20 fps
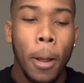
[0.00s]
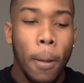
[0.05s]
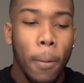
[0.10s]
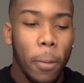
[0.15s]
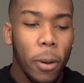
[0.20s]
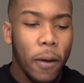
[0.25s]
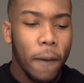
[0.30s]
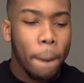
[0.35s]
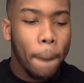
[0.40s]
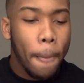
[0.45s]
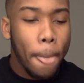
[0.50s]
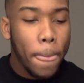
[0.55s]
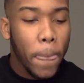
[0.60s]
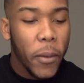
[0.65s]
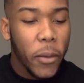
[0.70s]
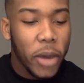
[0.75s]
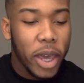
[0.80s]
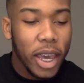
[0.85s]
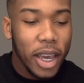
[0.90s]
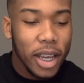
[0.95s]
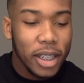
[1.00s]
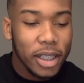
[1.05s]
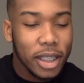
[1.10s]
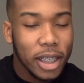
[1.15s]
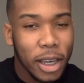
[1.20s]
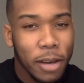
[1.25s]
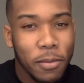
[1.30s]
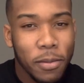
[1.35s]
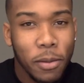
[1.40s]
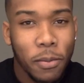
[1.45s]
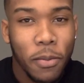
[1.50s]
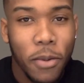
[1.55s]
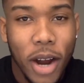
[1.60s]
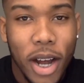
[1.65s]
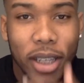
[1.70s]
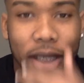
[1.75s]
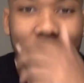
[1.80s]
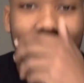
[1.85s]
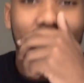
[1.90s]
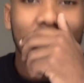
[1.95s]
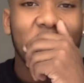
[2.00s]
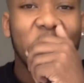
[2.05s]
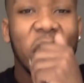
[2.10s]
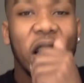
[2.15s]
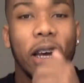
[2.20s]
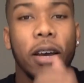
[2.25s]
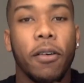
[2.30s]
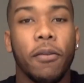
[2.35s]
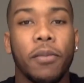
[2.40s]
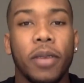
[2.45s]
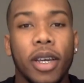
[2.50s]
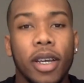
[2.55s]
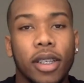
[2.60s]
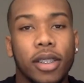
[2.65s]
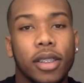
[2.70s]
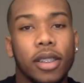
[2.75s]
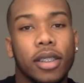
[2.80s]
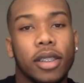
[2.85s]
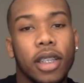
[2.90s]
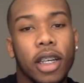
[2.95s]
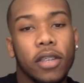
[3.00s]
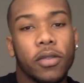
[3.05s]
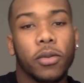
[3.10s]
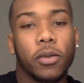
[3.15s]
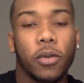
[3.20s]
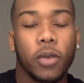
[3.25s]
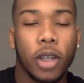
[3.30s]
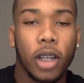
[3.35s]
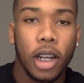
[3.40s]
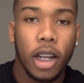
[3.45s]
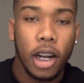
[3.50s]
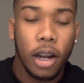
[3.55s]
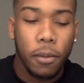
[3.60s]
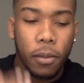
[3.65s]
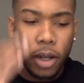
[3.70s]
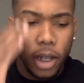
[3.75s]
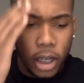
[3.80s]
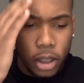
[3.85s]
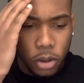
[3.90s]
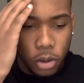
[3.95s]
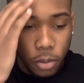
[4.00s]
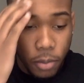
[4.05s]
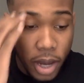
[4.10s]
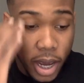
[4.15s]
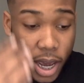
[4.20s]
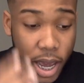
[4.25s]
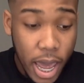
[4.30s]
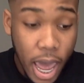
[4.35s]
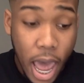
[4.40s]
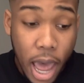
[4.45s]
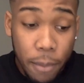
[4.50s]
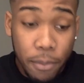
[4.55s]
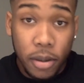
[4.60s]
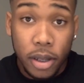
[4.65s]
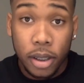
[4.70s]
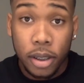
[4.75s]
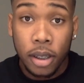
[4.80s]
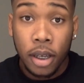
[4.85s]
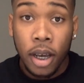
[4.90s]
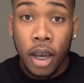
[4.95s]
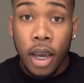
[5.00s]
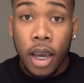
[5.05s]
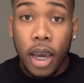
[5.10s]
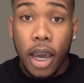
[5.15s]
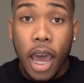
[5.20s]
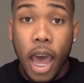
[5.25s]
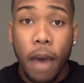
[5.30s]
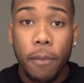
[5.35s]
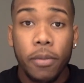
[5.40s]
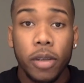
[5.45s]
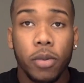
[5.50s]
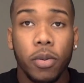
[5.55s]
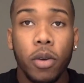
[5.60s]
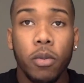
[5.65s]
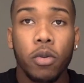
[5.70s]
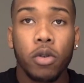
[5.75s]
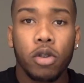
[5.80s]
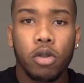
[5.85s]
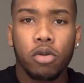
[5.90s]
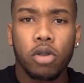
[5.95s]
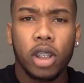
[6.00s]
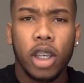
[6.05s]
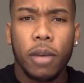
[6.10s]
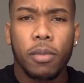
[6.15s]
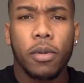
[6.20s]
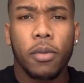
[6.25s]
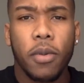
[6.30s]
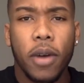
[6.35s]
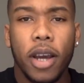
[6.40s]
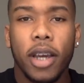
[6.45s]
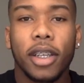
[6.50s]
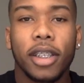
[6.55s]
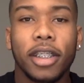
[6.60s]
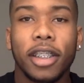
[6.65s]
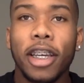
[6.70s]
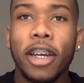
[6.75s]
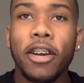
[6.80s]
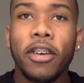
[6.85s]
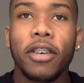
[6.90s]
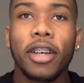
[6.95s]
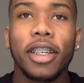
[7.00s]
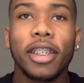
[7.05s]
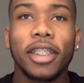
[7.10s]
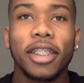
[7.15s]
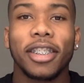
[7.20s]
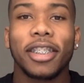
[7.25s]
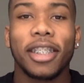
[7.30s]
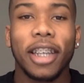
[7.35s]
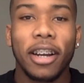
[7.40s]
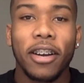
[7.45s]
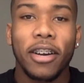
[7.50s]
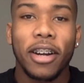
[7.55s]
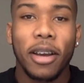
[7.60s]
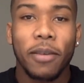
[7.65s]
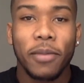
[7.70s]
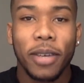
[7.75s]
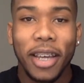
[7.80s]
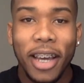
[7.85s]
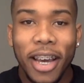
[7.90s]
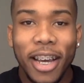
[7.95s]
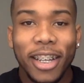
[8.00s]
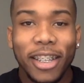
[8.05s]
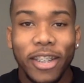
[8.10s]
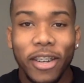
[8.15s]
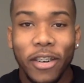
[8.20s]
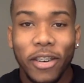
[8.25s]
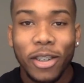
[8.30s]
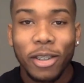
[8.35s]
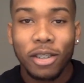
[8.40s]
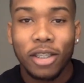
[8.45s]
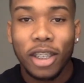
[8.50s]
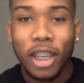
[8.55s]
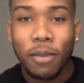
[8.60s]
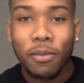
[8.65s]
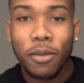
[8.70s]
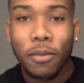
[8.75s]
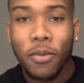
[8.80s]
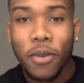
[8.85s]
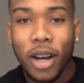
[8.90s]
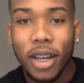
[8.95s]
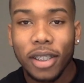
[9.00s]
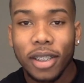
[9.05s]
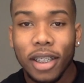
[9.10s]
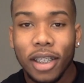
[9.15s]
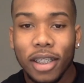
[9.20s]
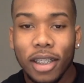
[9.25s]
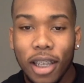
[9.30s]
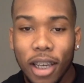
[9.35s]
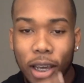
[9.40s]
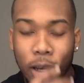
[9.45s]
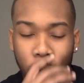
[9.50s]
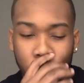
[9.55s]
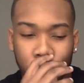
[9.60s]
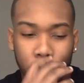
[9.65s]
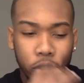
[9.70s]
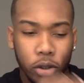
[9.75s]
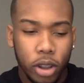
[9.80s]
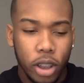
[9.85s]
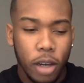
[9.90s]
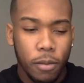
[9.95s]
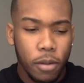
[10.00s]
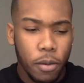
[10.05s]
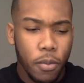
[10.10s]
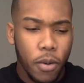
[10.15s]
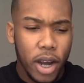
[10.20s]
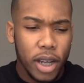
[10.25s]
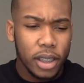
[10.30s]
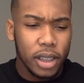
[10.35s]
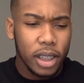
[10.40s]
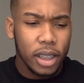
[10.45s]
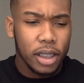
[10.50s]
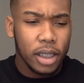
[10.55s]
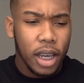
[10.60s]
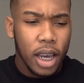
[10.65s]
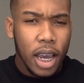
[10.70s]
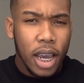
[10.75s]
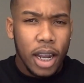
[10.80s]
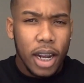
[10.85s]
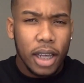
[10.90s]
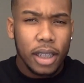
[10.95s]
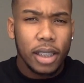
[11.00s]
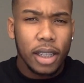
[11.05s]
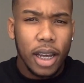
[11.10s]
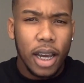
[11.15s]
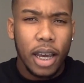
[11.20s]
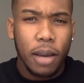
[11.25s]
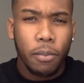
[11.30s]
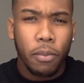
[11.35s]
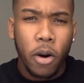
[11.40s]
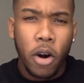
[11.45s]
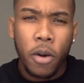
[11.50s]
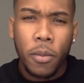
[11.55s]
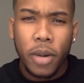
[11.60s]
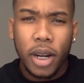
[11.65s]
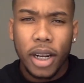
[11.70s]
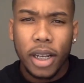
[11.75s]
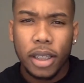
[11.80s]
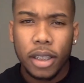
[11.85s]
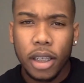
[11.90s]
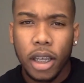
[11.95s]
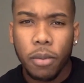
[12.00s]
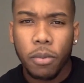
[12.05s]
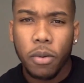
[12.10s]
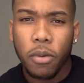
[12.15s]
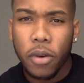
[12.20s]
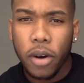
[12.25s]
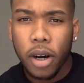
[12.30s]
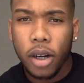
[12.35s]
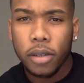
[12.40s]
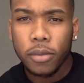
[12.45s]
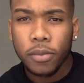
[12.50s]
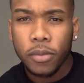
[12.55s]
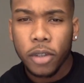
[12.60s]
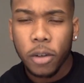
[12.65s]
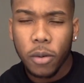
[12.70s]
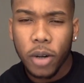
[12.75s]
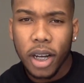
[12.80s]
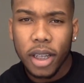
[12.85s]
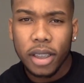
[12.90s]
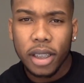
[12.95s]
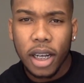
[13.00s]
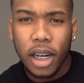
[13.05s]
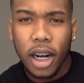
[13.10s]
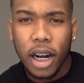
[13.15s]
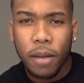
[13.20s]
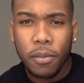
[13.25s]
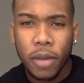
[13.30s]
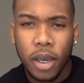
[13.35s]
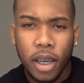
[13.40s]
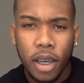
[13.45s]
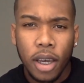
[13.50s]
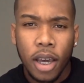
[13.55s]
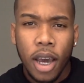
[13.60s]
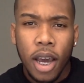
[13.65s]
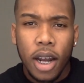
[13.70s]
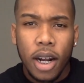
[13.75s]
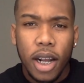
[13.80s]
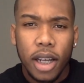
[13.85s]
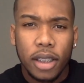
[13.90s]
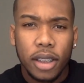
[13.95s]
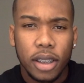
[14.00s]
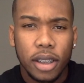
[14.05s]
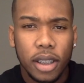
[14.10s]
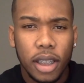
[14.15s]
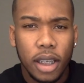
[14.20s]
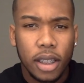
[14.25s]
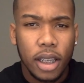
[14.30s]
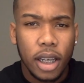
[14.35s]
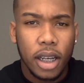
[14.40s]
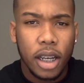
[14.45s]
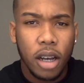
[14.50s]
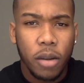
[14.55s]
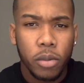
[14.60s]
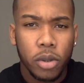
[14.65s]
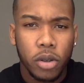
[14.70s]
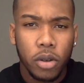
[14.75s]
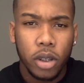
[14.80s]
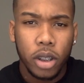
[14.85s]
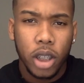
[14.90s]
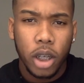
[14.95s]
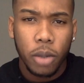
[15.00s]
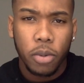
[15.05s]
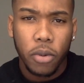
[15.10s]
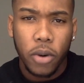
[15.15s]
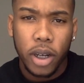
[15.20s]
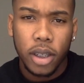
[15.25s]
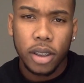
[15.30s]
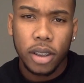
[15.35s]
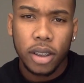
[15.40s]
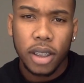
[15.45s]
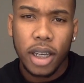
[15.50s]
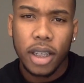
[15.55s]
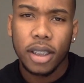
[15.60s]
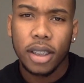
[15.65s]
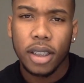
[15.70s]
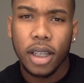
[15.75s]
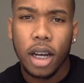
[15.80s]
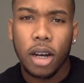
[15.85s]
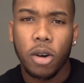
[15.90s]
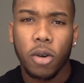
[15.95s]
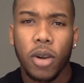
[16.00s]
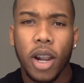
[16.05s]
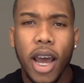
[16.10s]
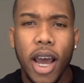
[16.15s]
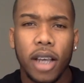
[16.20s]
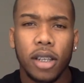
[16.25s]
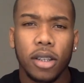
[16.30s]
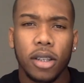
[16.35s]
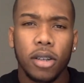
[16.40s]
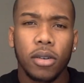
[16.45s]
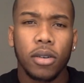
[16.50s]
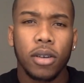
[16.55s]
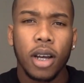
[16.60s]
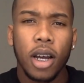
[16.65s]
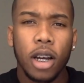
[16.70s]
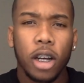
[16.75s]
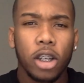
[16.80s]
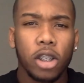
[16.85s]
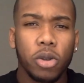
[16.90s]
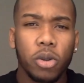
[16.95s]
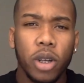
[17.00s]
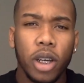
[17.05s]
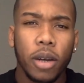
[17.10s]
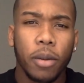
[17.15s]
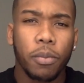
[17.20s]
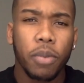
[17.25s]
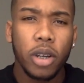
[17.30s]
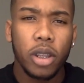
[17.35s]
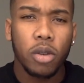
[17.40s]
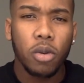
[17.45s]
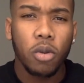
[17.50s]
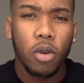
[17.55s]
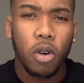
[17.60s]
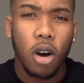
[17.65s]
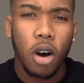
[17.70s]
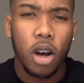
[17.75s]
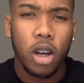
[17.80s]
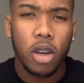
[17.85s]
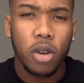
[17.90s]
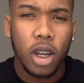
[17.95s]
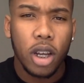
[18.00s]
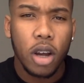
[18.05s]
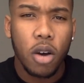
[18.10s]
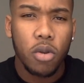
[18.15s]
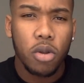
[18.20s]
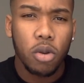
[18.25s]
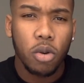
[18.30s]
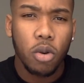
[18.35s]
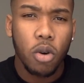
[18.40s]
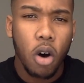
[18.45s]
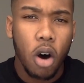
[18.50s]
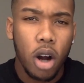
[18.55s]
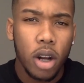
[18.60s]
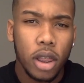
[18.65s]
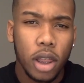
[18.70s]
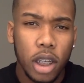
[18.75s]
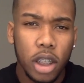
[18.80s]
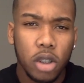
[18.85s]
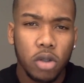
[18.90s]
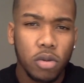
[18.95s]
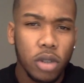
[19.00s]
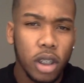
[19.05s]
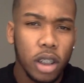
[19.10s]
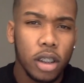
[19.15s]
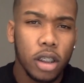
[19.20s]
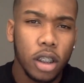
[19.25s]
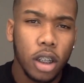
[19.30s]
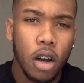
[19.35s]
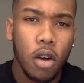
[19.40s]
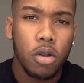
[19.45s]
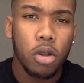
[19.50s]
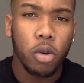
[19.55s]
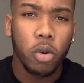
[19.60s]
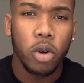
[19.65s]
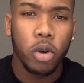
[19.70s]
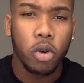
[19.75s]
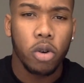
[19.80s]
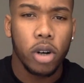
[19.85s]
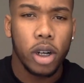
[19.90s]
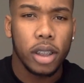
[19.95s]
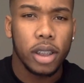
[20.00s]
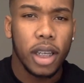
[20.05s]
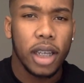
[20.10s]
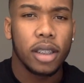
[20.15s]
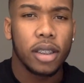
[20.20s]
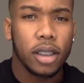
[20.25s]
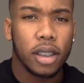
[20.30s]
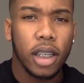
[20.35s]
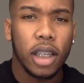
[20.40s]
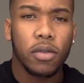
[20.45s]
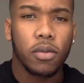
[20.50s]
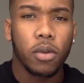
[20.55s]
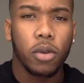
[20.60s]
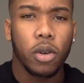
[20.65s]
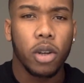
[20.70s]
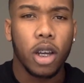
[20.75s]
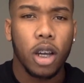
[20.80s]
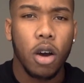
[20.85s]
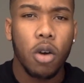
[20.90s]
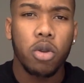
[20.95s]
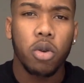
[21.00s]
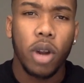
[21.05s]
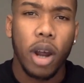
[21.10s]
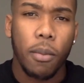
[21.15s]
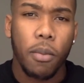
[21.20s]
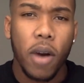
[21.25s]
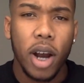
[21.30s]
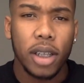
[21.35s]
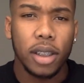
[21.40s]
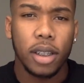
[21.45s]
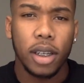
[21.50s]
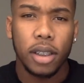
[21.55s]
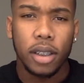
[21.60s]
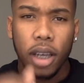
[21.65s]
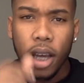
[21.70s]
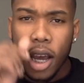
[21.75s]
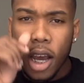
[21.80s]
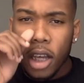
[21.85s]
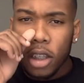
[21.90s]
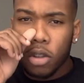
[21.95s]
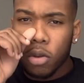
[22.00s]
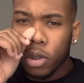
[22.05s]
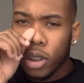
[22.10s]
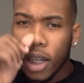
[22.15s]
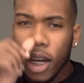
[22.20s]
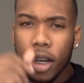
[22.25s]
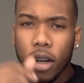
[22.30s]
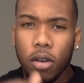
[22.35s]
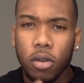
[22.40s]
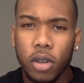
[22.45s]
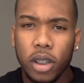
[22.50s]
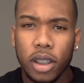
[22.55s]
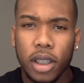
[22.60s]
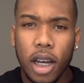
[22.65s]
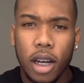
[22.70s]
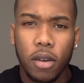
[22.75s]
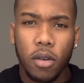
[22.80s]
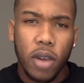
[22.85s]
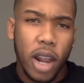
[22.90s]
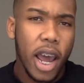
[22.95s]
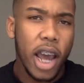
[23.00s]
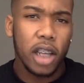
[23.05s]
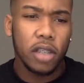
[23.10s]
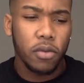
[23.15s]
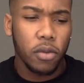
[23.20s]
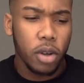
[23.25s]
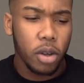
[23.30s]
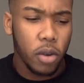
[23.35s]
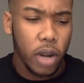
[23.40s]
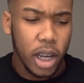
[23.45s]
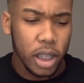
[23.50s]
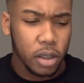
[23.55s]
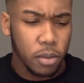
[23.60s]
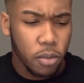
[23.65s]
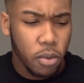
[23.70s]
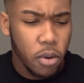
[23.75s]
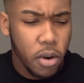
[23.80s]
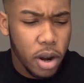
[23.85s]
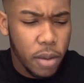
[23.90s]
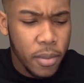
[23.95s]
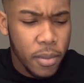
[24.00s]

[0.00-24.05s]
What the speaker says: But you can't skip the process of being successful. And I'm gonna let you, man. It happens. It happens. People do skip the process. He's just staring at me. So you skip the process, and once you skip the process, that's not permanent. It's temporary. And when I say that, I mean that success that comes only temporary success. It's not gonna last long because you didn't go through all the things you needed to go through in order to stay successful. You didn't go through that process, so it's not gonna last for you. That's important,